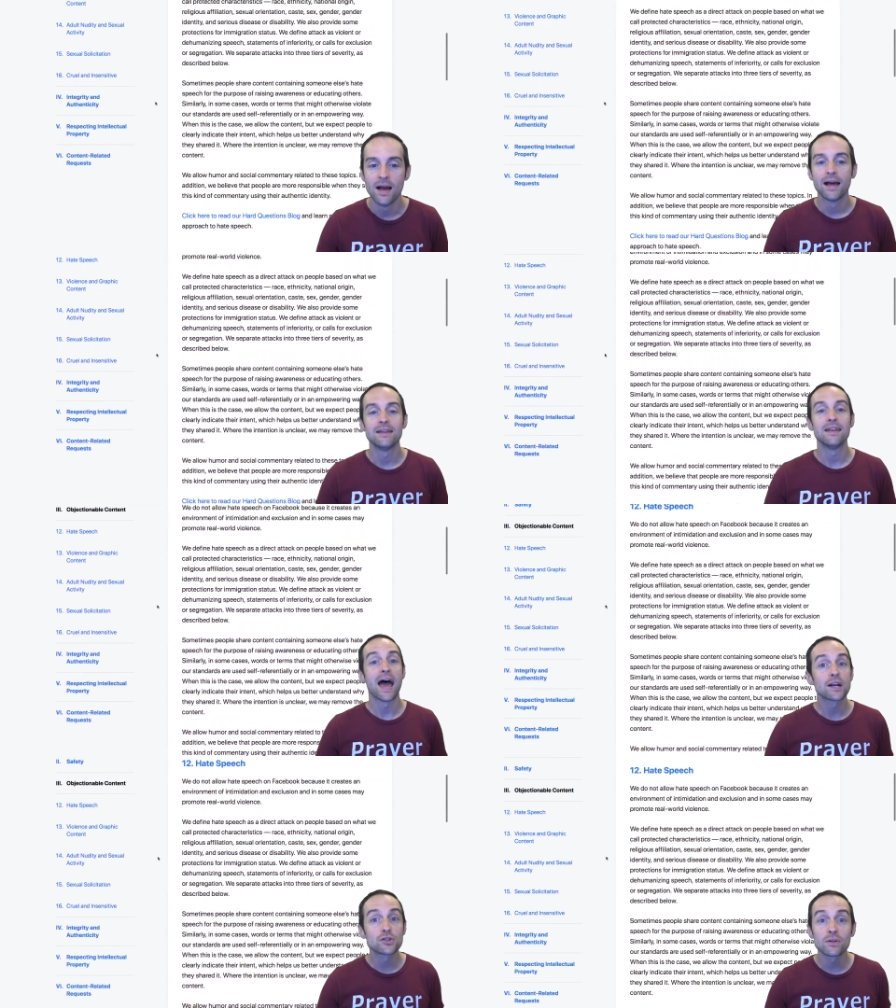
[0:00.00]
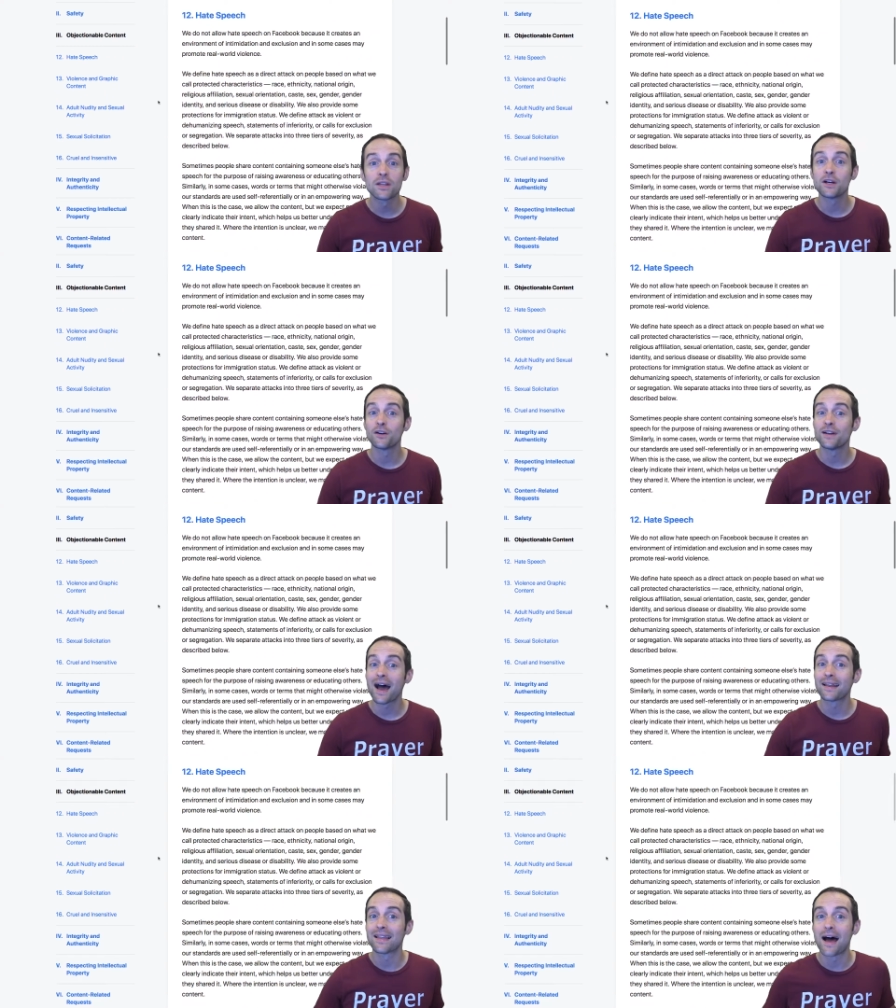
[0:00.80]
Naturally, you're not
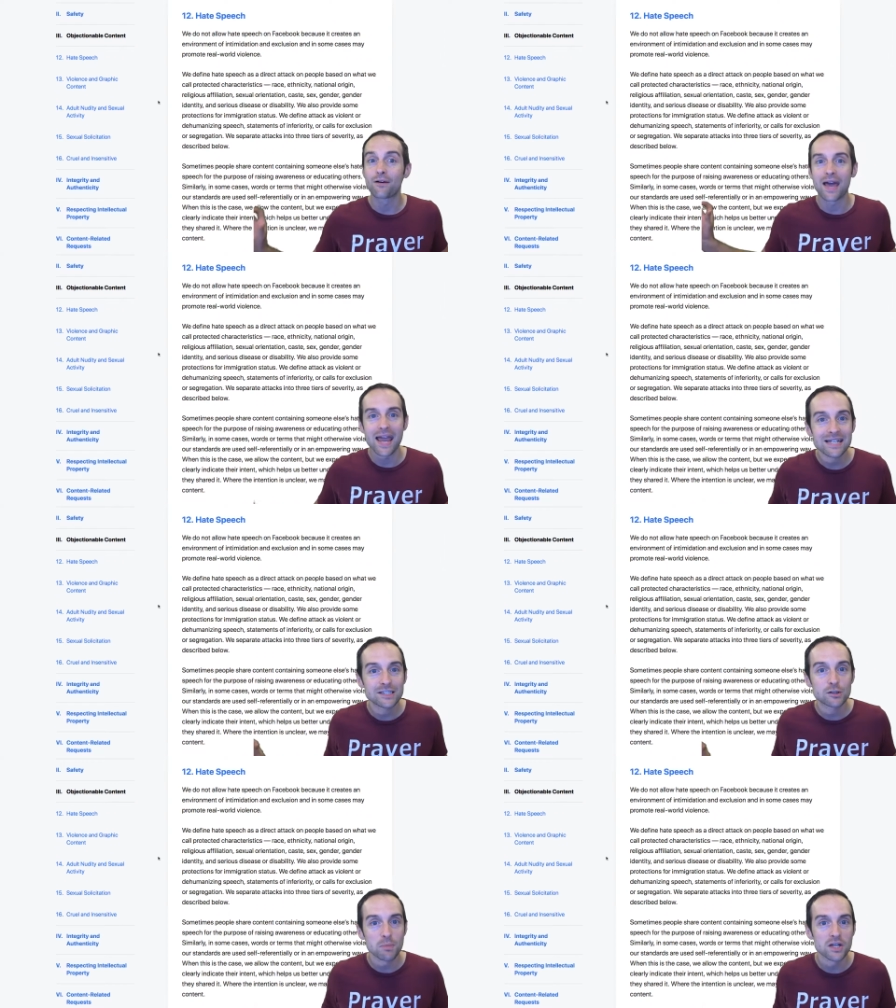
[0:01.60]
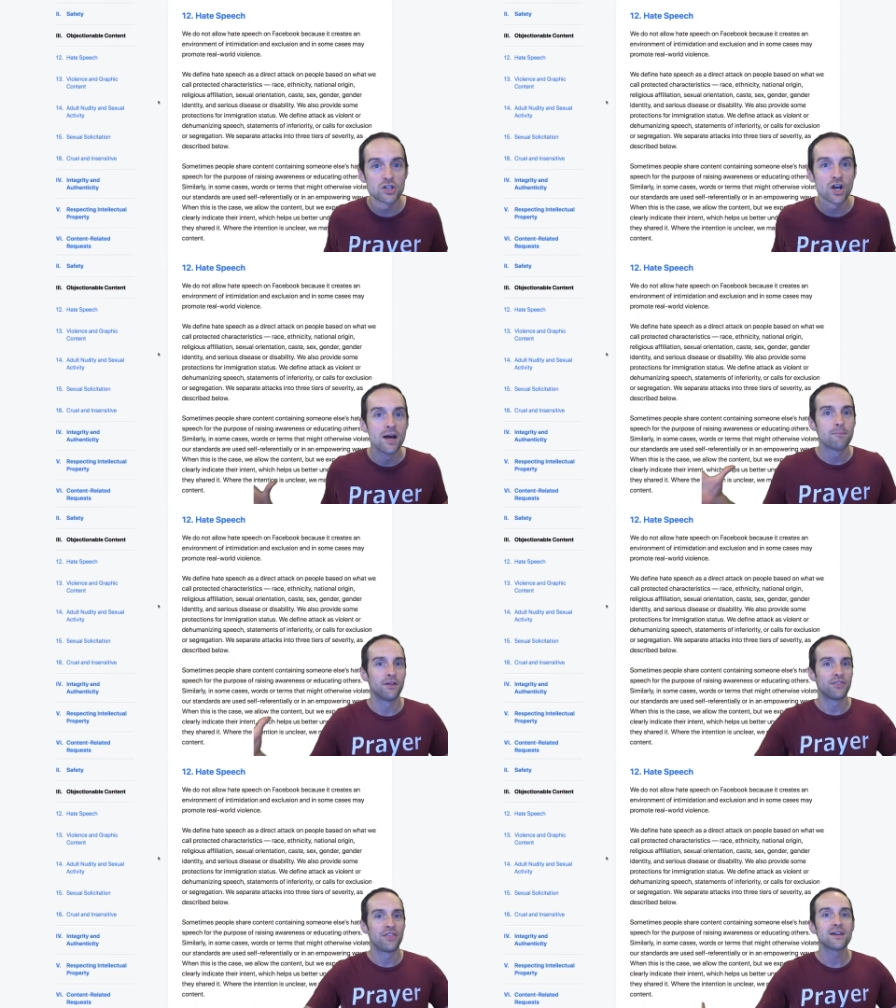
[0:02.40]
allowed hate speech, but
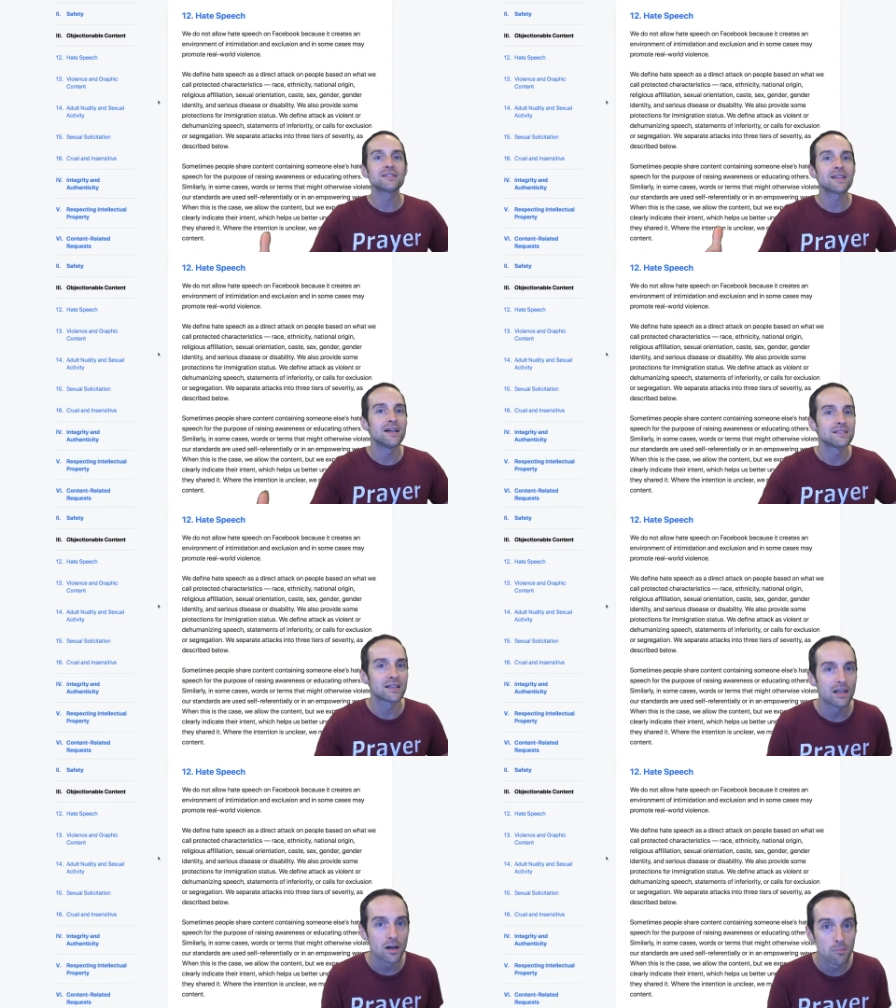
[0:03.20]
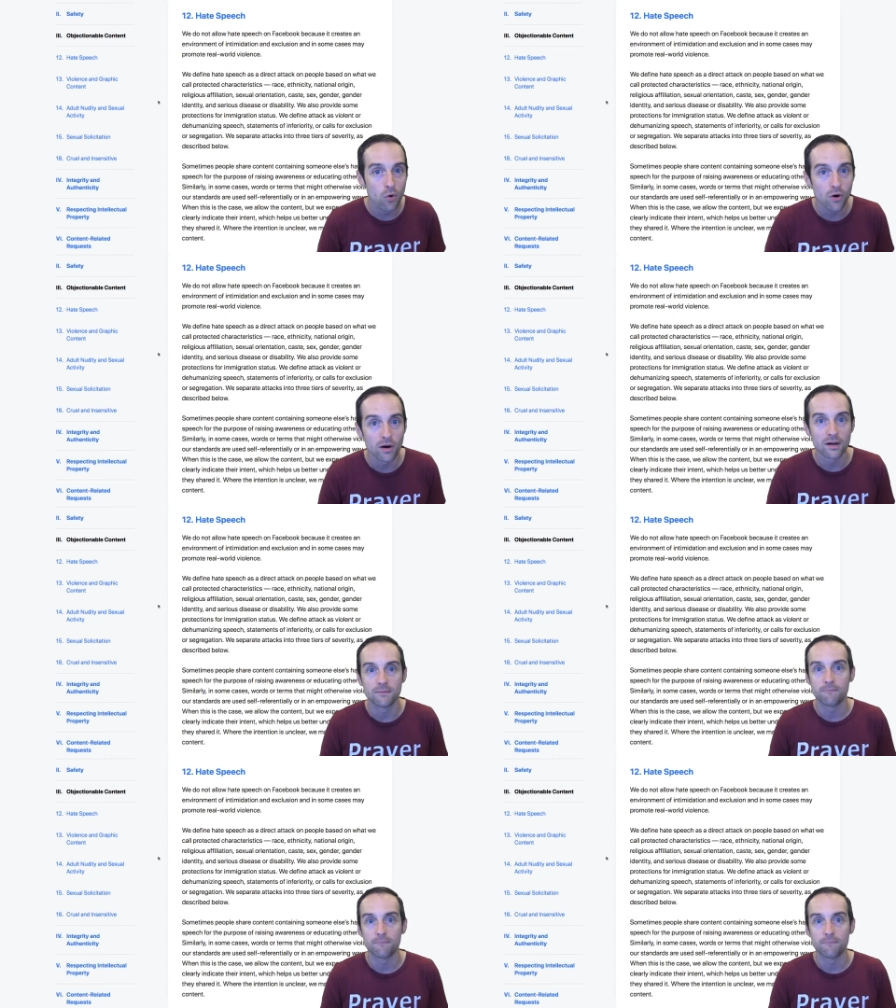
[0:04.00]
this is a little more